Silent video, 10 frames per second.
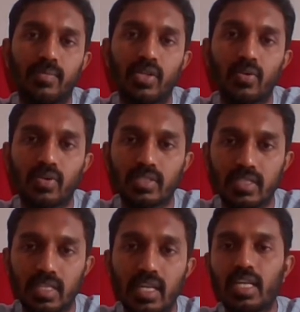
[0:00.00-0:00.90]
because
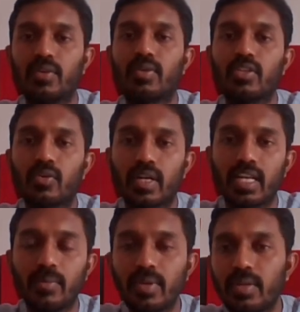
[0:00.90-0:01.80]
even though
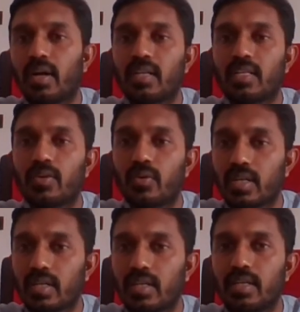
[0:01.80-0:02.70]
enemy party got
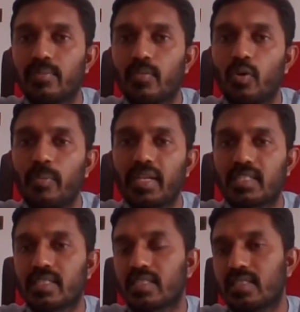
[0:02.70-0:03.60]
more
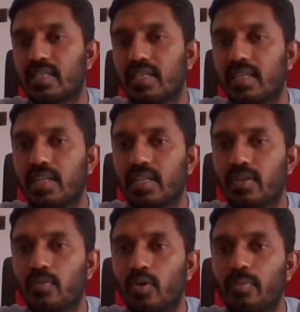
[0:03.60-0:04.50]
pieces, he
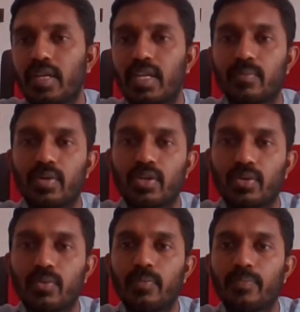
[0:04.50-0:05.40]
won't be able
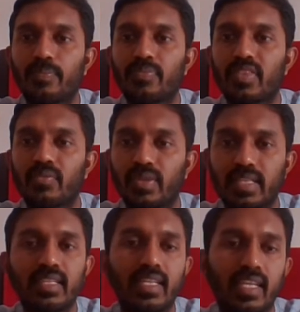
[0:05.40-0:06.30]
to win
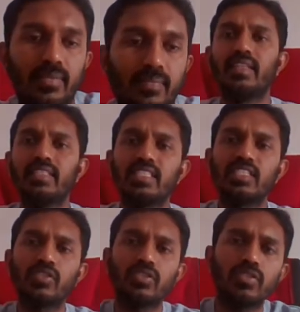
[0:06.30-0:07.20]
the game. This is
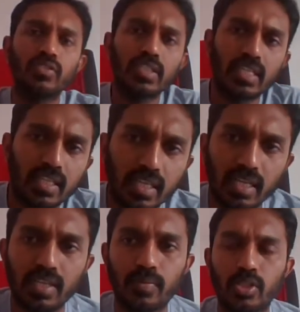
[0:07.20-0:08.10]
also another
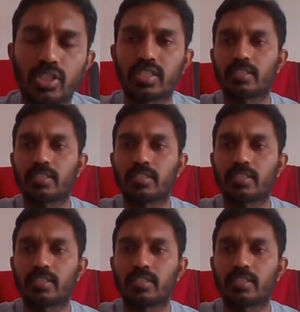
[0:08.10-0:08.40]
kind of position.